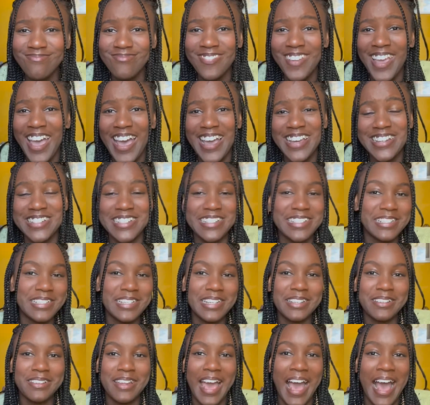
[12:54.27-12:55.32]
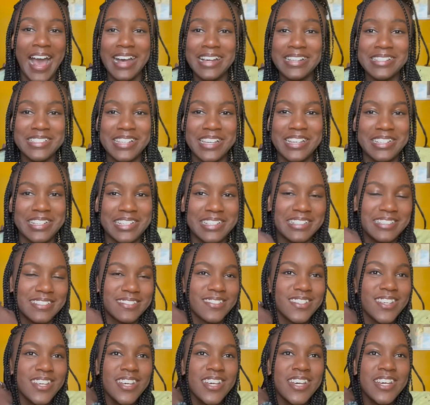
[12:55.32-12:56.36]
I didn't ask, I
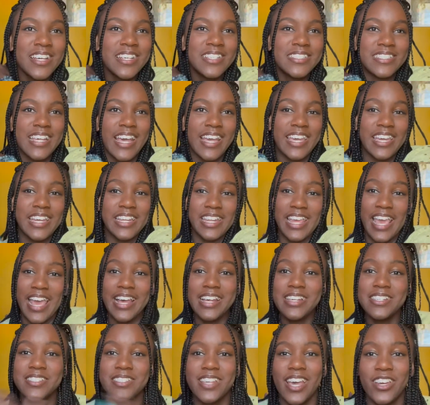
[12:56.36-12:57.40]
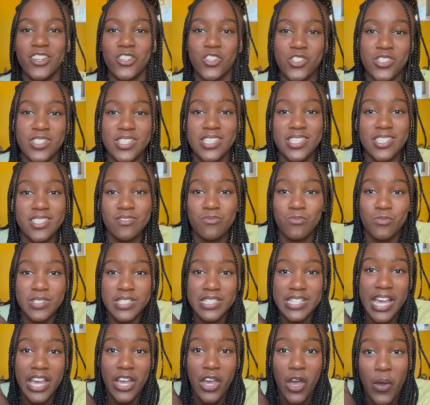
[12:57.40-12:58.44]
didn't second guess. I just
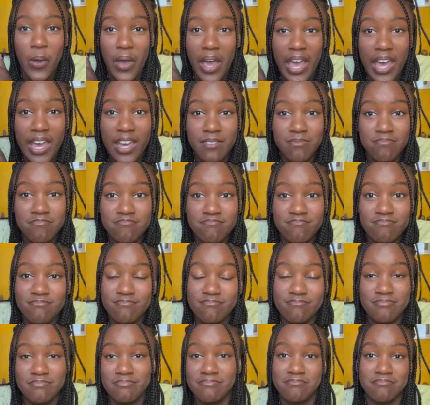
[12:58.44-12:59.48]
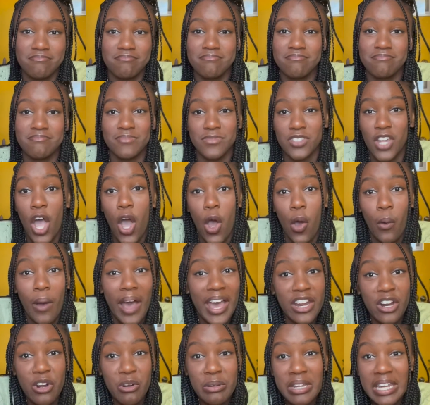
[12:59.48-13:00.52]
was like, okay, no,
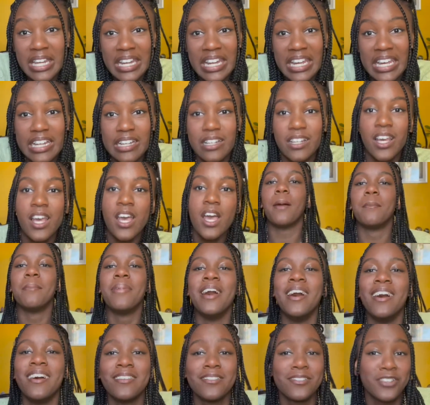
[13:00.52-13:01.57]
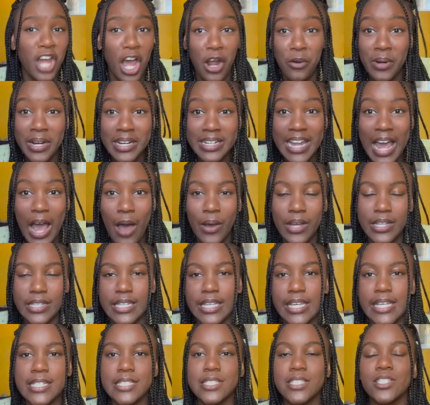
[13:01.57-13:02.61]
I don't need it. Not right now, at
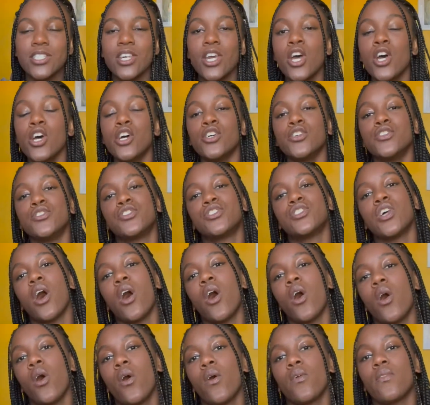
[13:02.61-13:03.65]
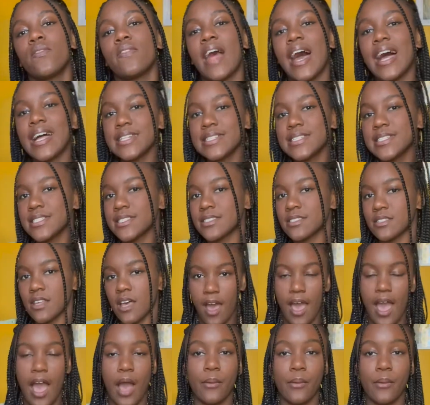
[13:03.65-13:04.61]
least. So that's uh, how